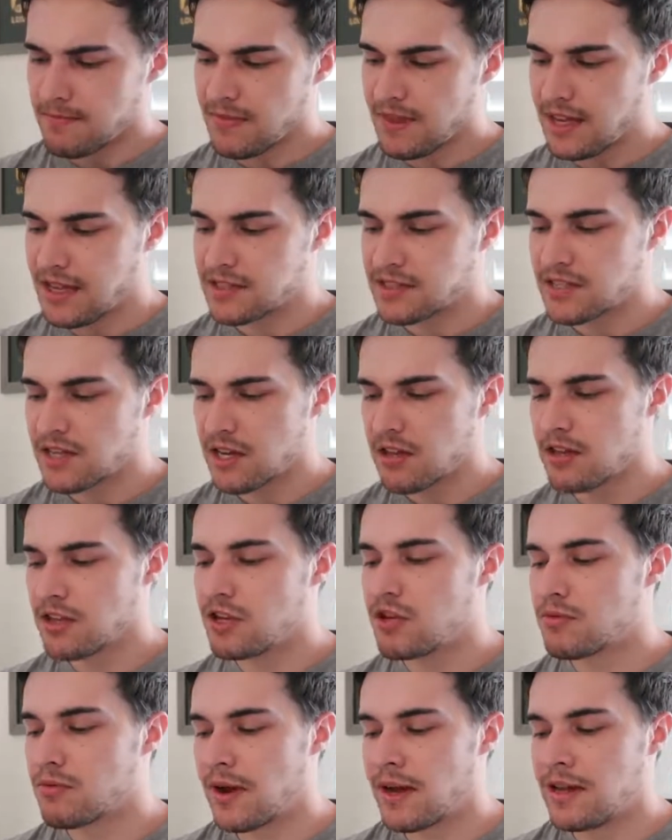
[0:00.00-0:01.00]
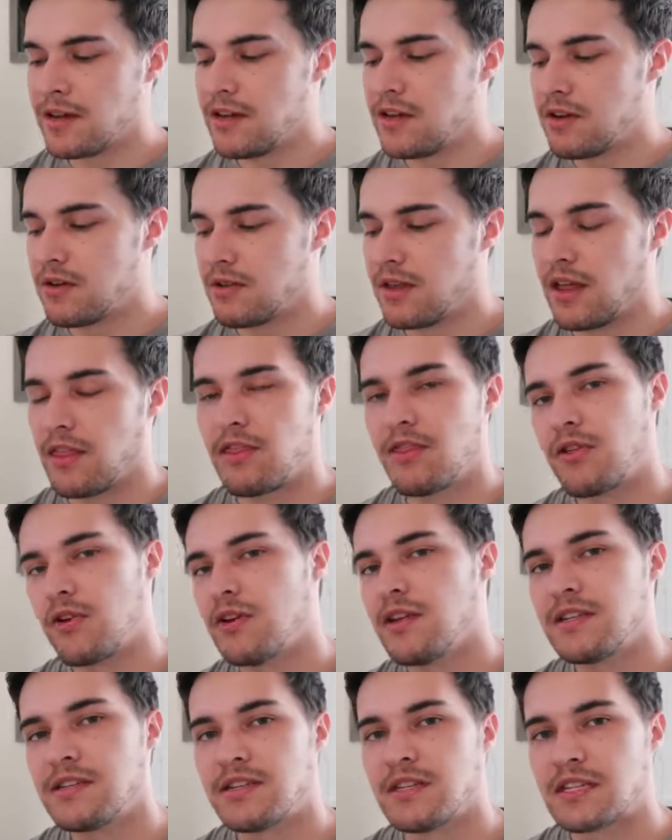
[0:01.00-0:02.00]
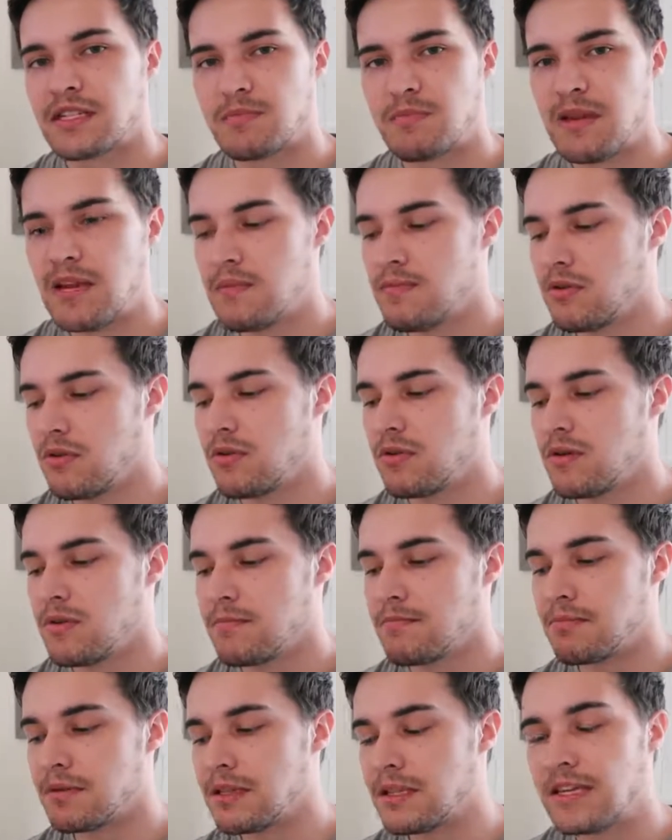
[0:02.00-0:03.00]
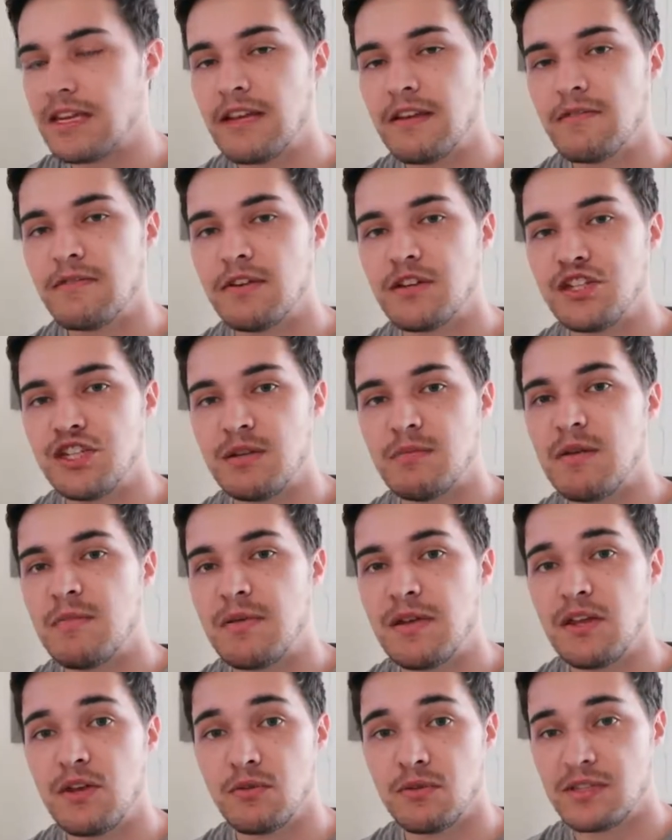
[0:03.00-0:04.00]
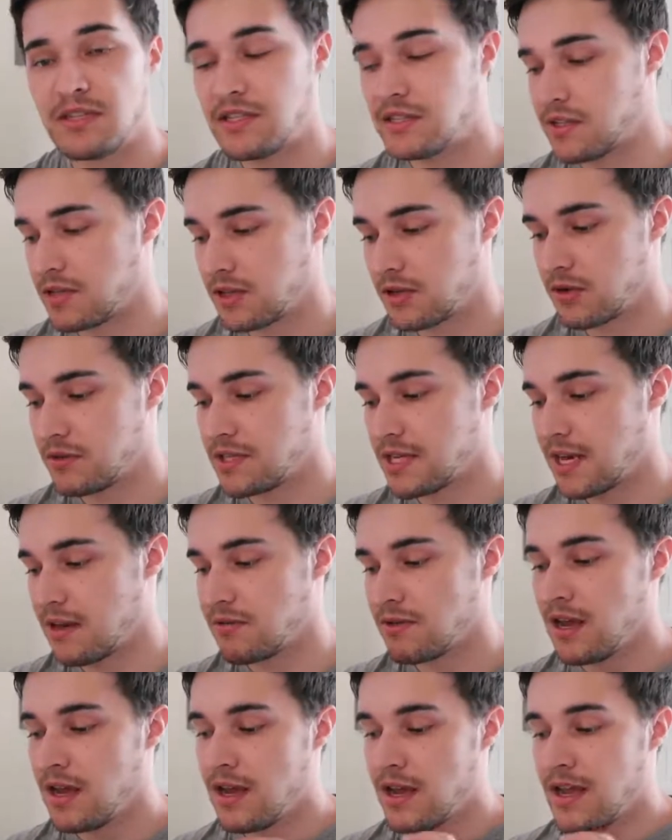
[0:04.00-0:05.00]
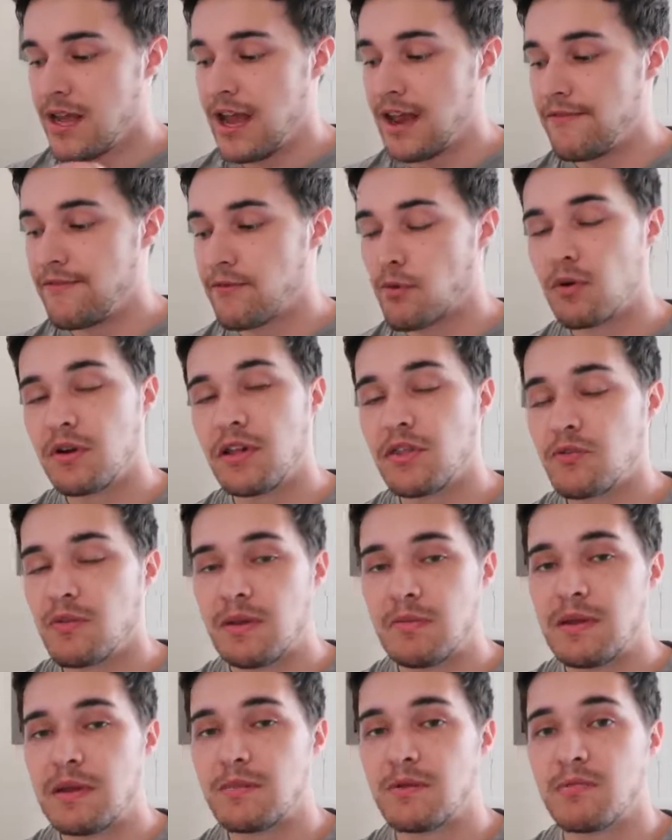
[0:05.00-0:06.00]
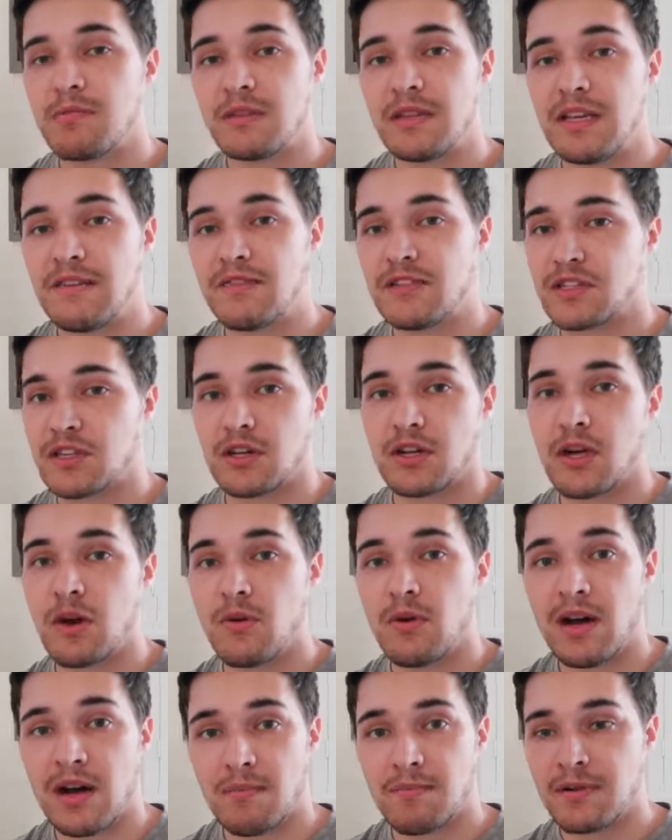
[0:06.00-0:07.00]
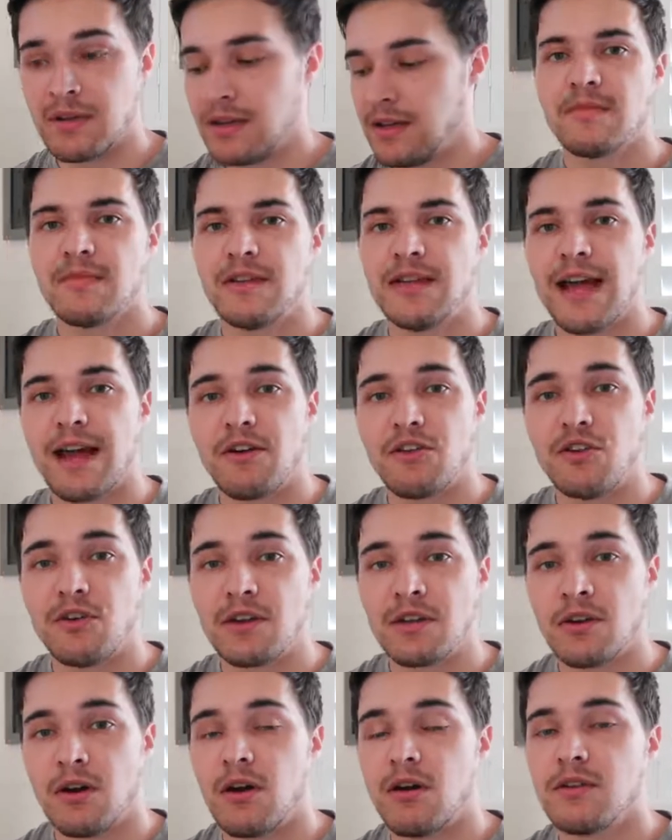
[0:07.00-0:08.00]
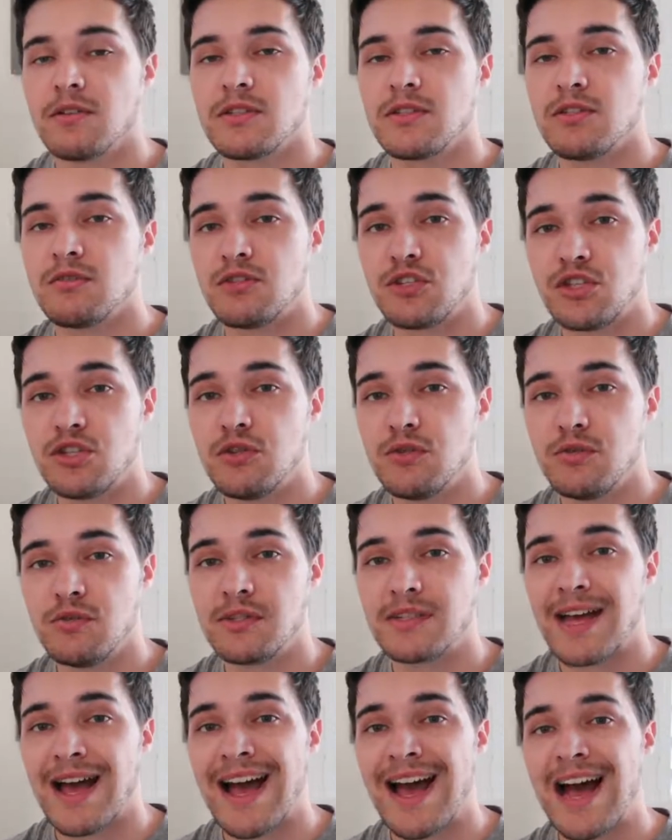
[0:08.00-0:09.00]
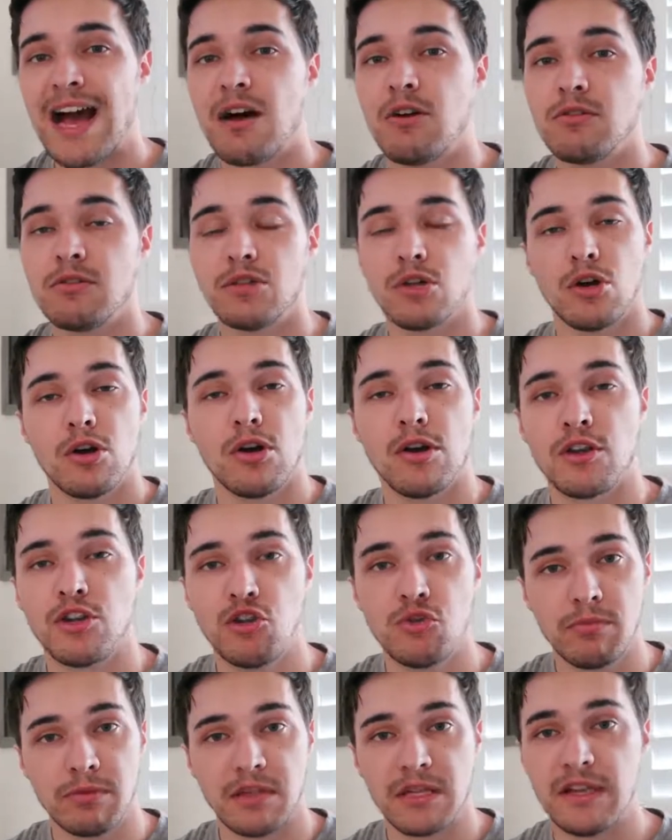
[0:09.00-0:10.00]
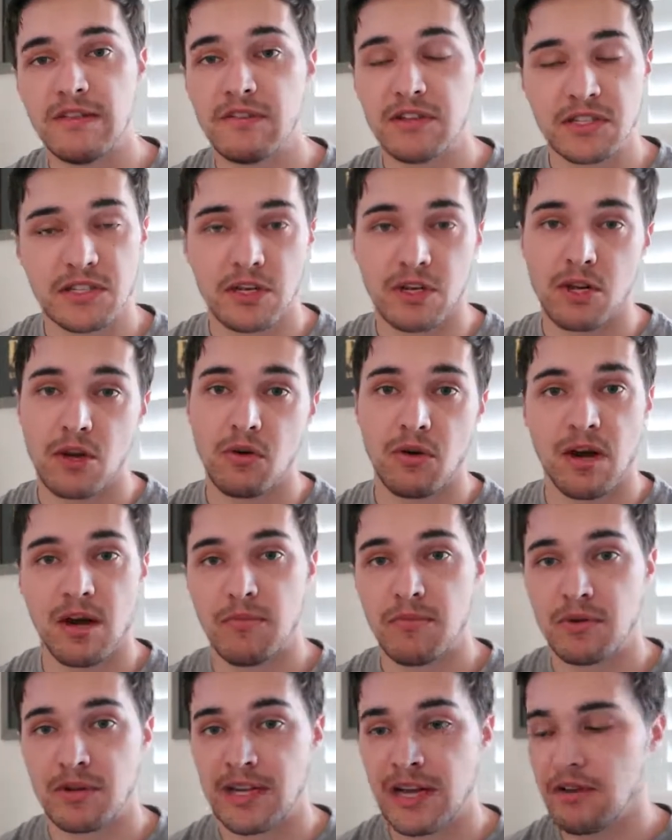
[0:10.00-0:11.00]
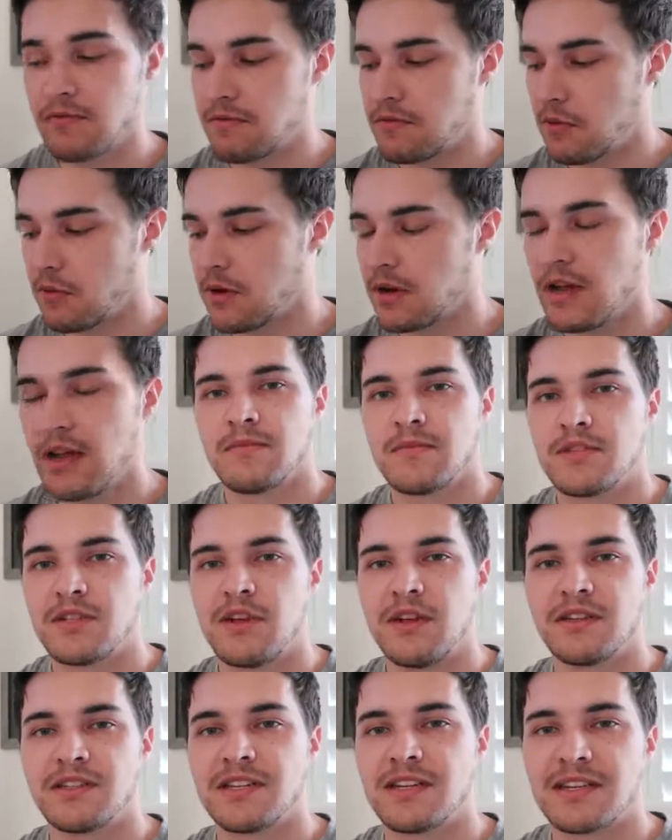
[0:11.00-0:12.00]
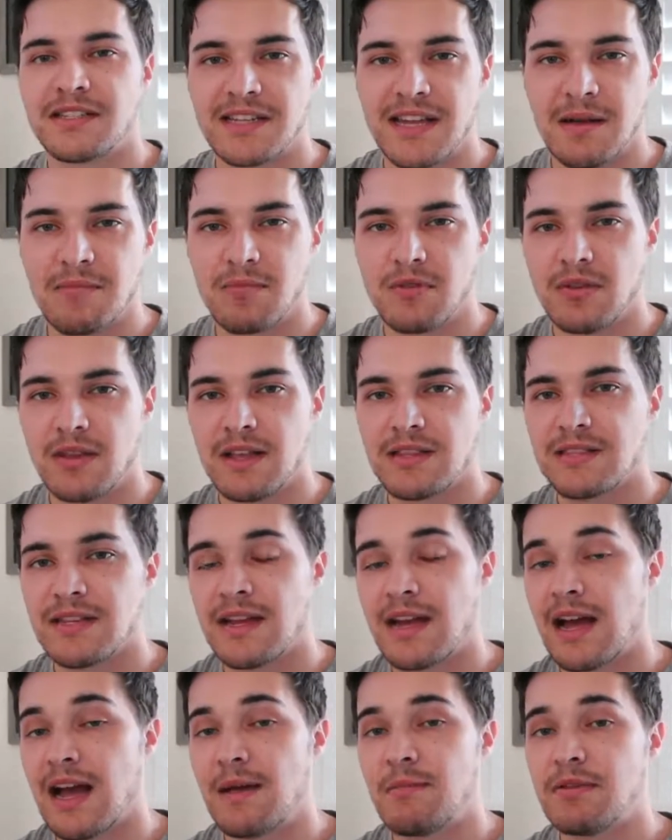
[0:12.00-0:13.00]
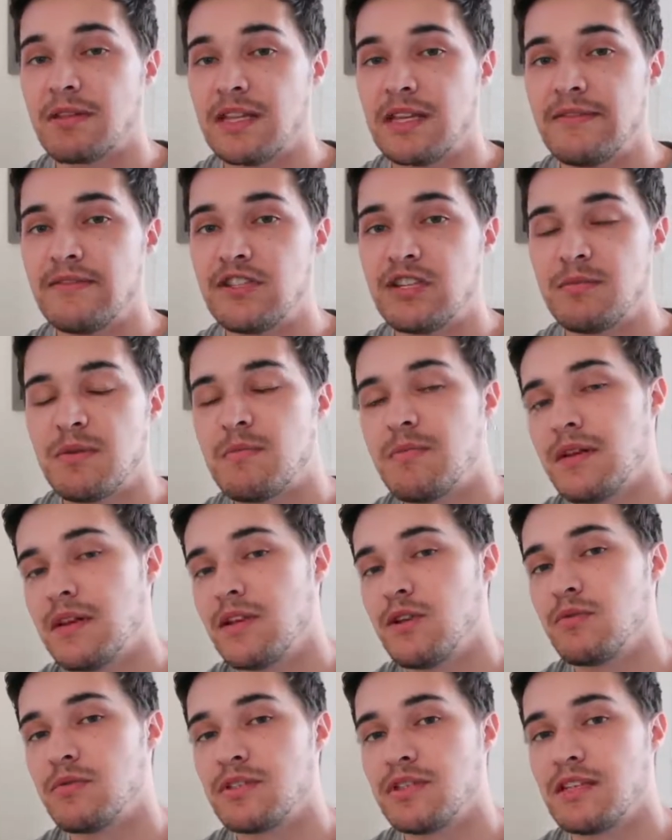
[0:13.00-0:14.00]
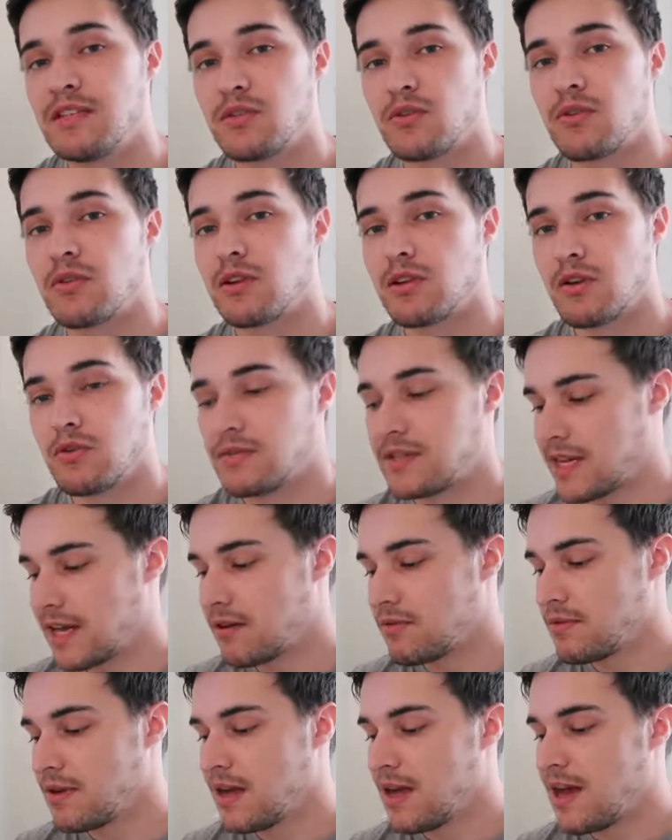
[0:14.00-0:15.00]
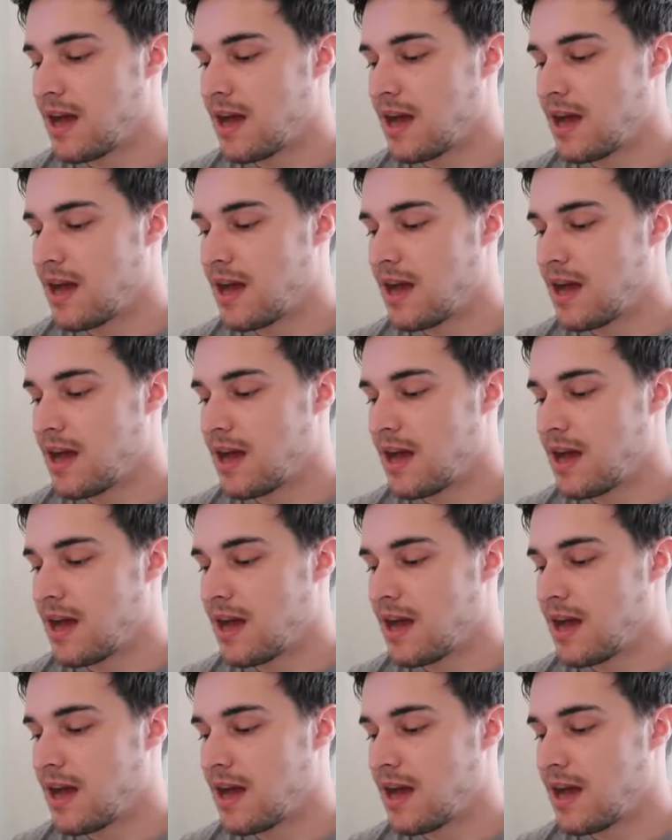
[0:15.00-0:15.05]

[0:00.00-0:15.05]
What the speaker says: It's telling you right here that 36 people believe GBP USD is going to go down and 43 people believe it's going to go up. Now you can also choose how long you believe it's going to go up or down for. So here's an example. Let's say I believe GBP USD is going to go down.